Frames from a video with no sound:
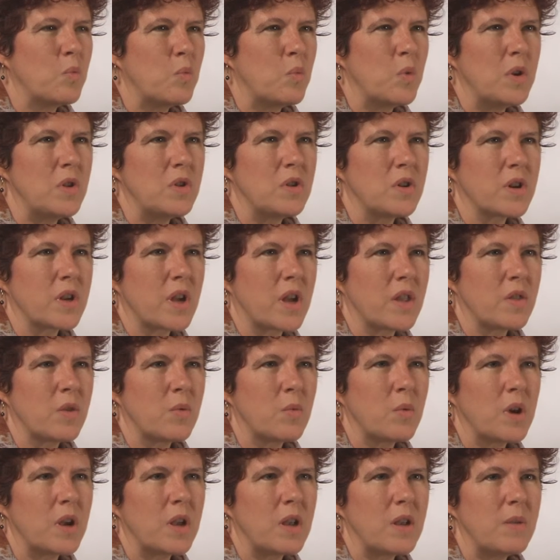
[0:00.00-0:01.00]
We look at the
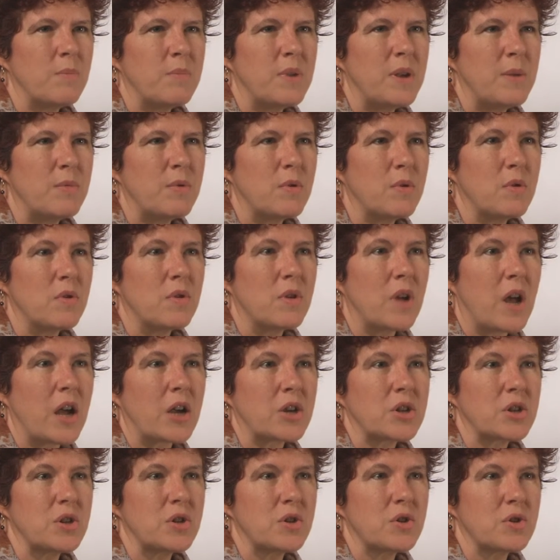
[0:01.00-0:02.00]
way people
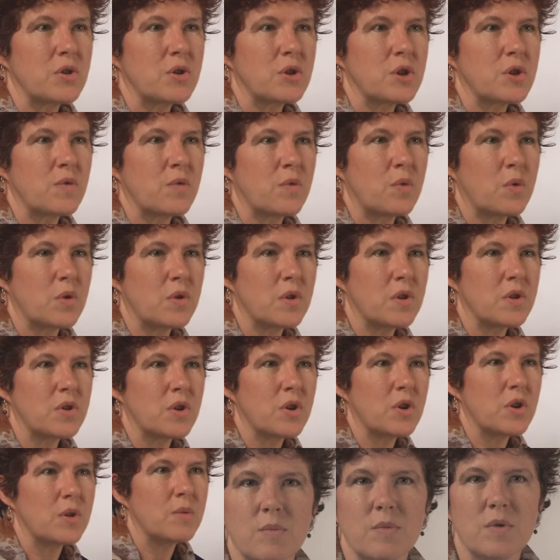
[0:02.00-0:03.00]
actually search for the
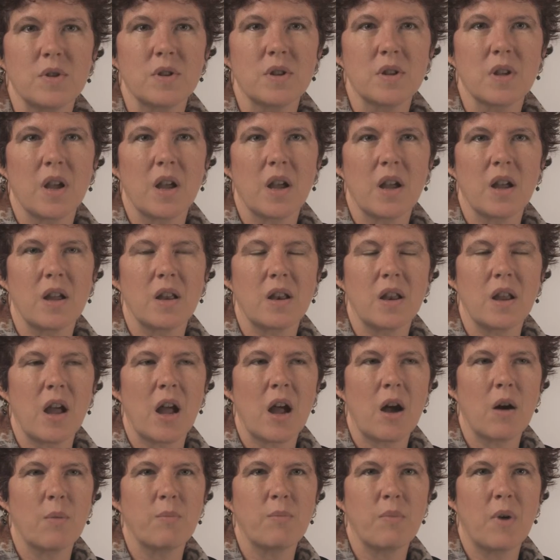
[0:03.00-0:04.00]
terms and
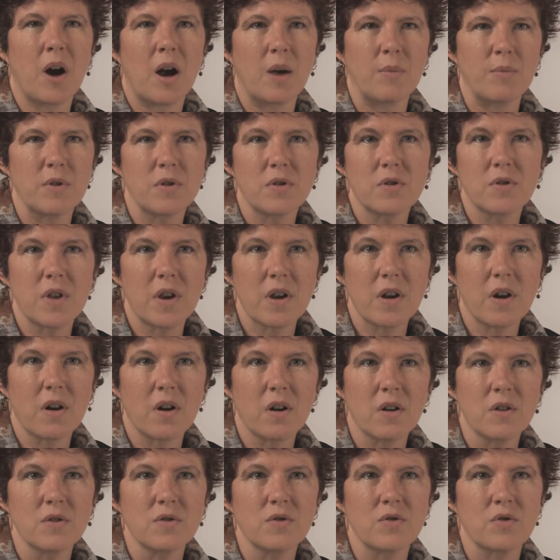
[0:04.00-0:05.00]
how popular they
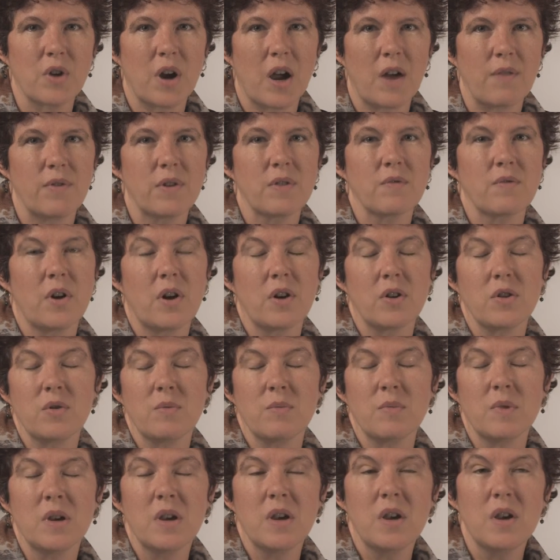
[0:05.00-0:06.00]
are, traffic
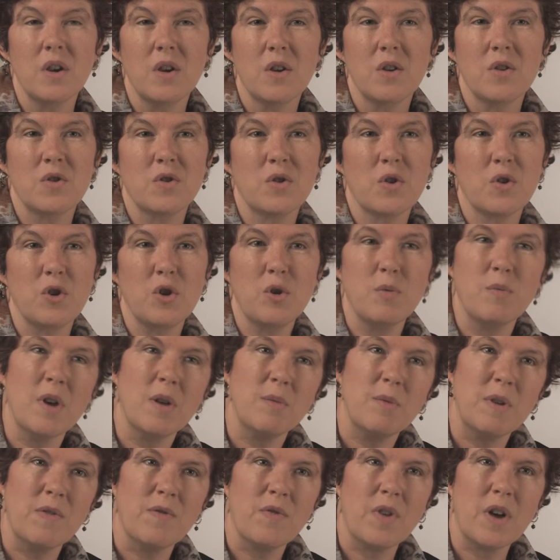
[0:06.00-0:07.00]
volume. So you may
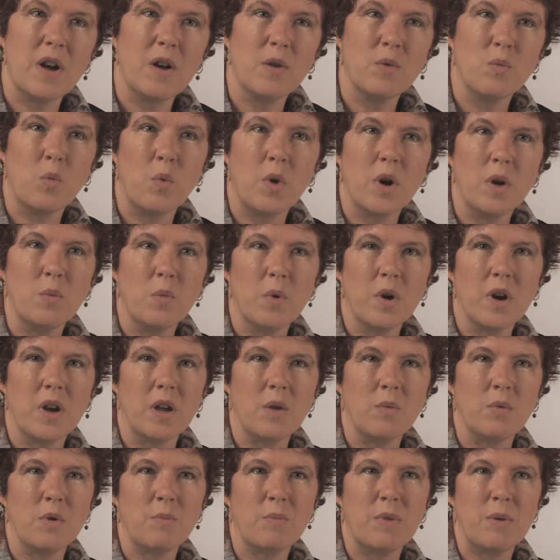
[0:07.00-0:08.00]
be found one
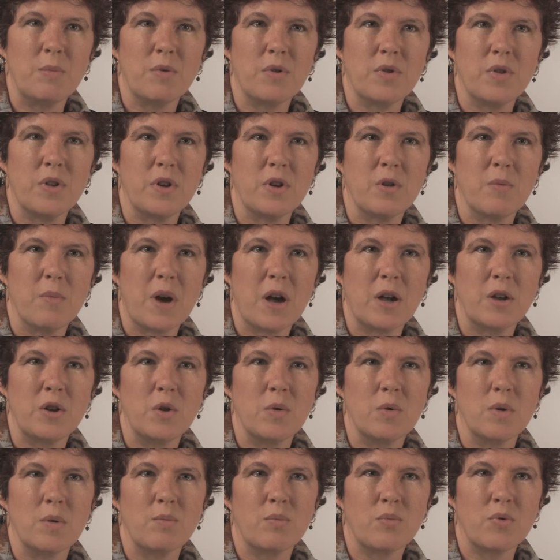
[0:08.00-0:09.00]
way when people think about
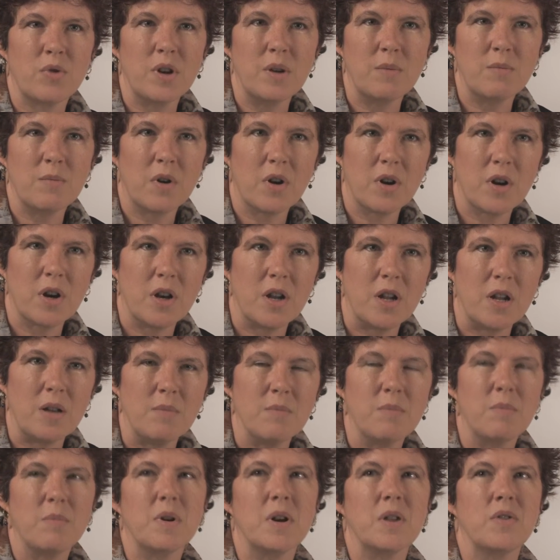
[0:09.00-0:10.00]
you in print
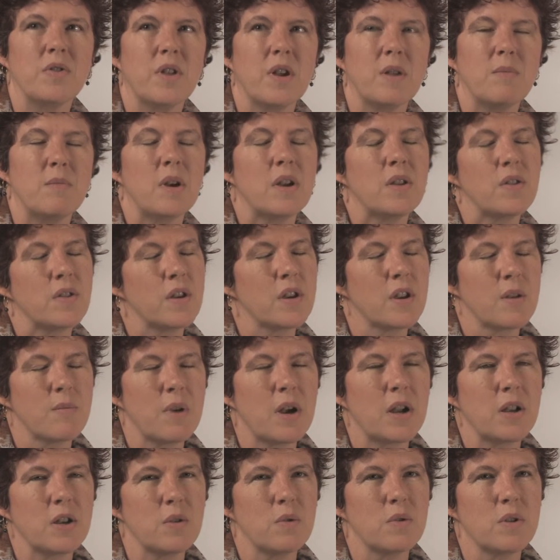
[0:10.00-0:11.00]
marketing, but they may think
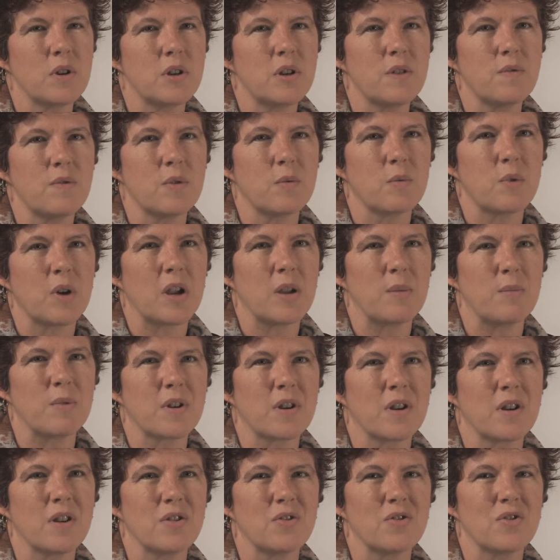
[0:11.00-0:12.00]
about you in a different way
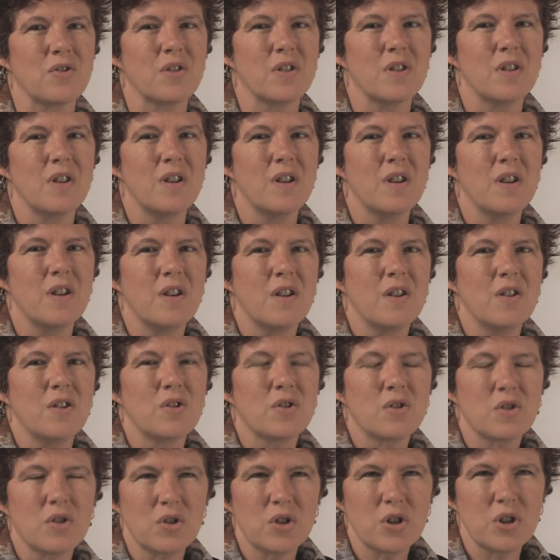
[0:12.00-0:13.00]
because
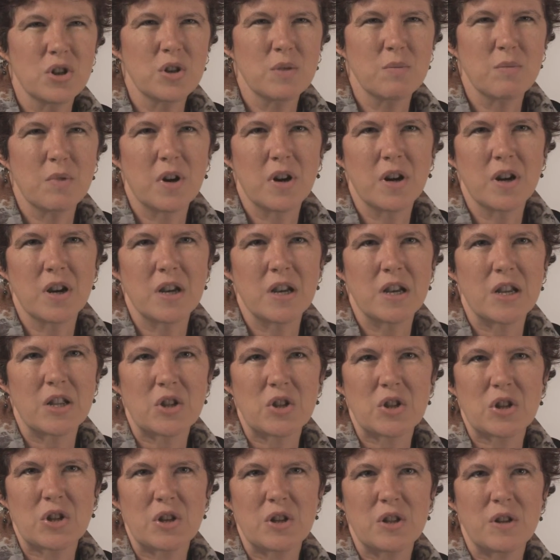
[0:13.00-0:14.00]
search engine marketing is
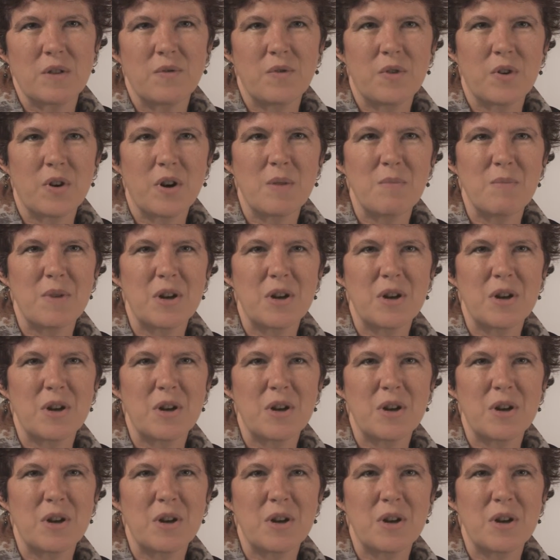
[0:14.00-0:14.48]
still a very